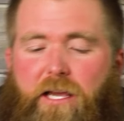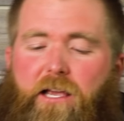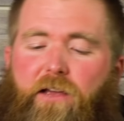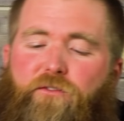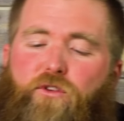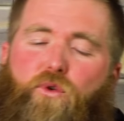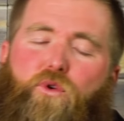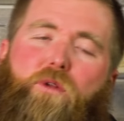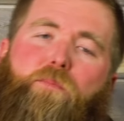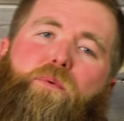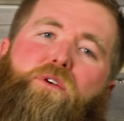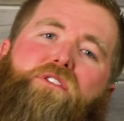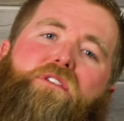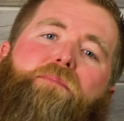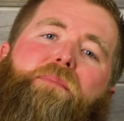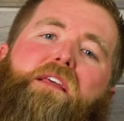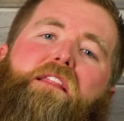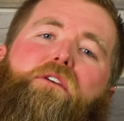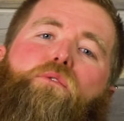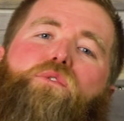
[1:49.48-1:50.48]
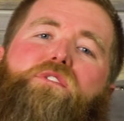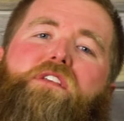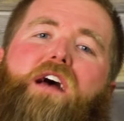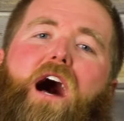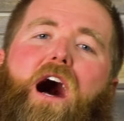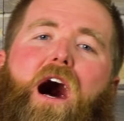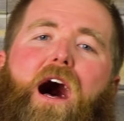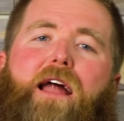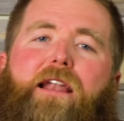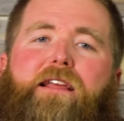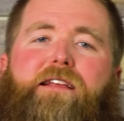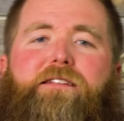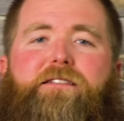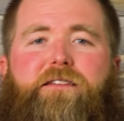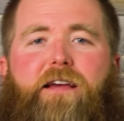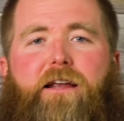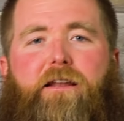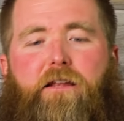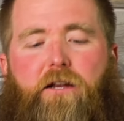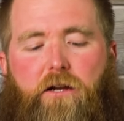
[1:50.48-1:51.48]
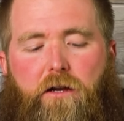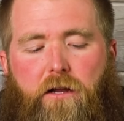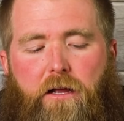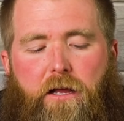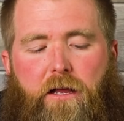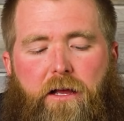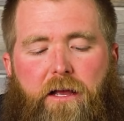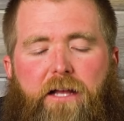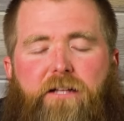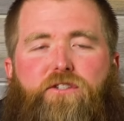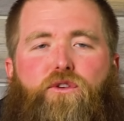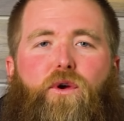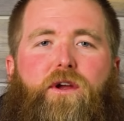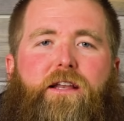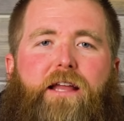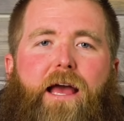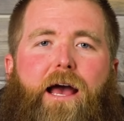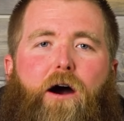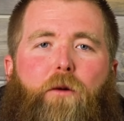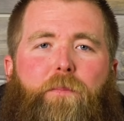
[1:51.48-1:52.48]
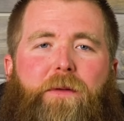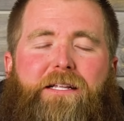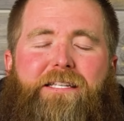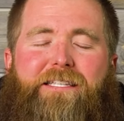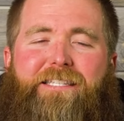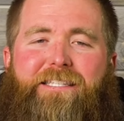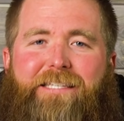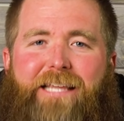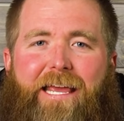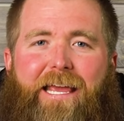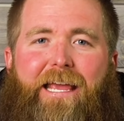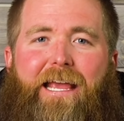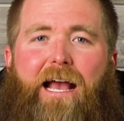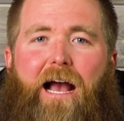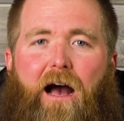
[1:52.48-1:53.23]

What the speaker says: like if you were to put something that was hot inside here, it's going to help it stay